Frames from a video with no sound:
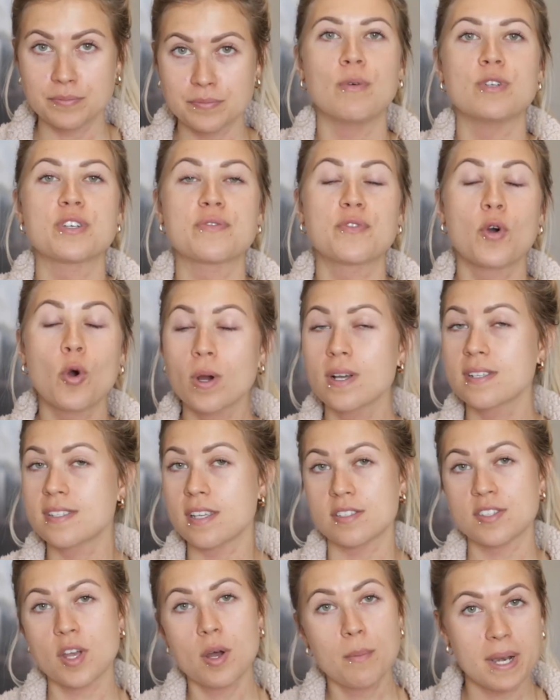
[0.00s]
which of
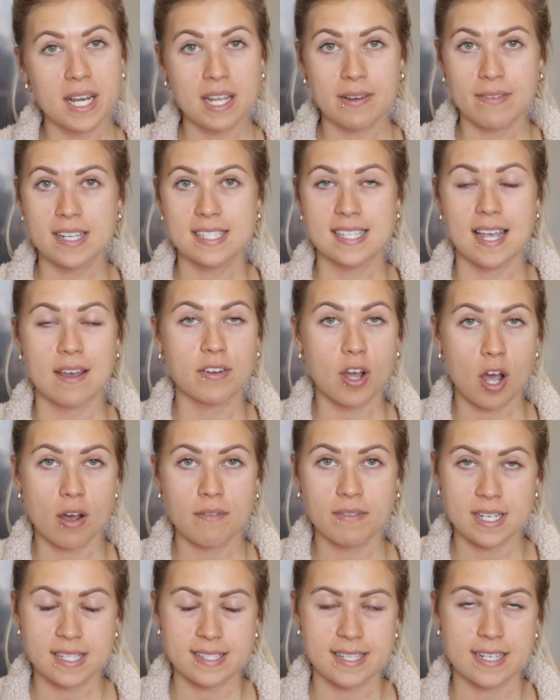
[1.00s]
course so many of us have
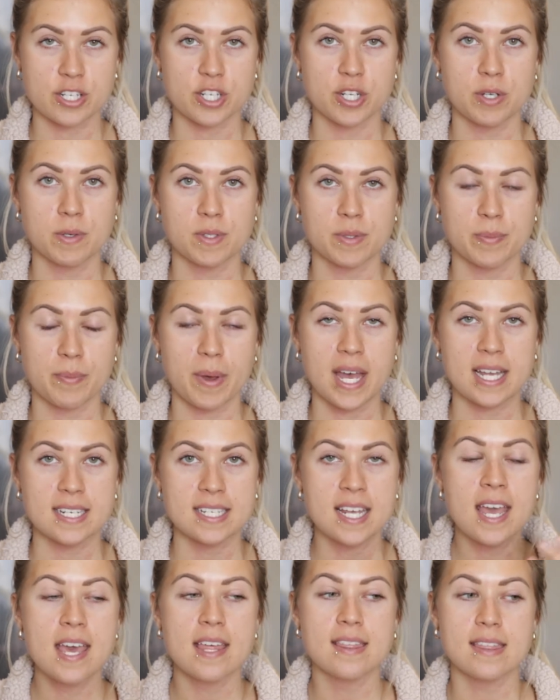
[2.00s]
confidence issues, but
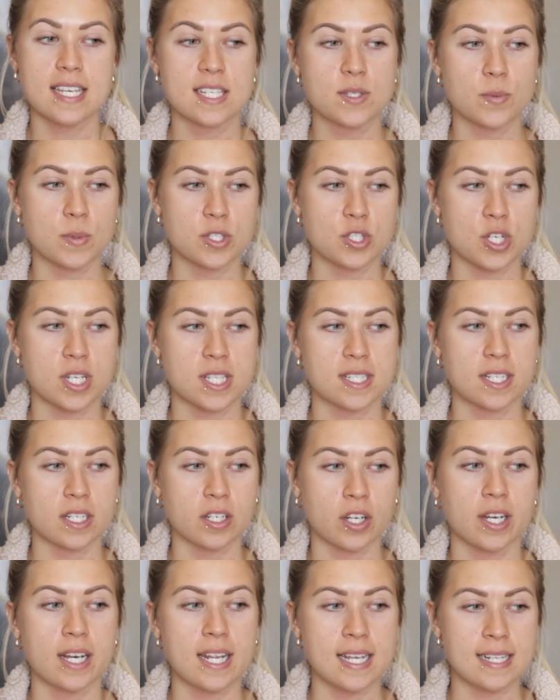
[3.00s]
this was just
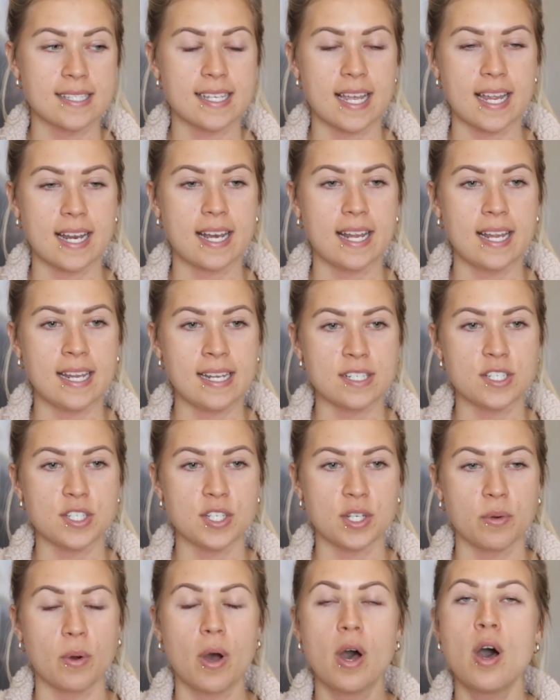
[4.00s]
good insight into,